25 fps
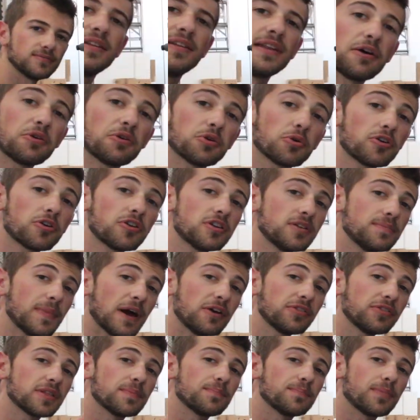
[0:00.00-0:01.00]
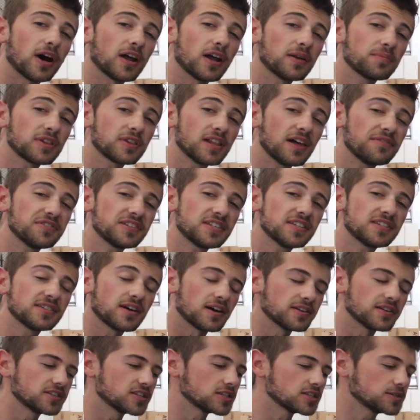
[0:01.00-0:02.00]
Now in order to mount the bottom clevises
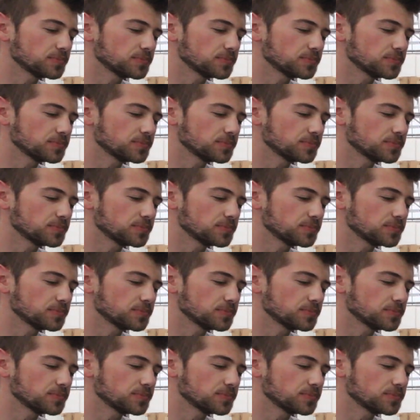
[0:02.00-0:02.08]
onto the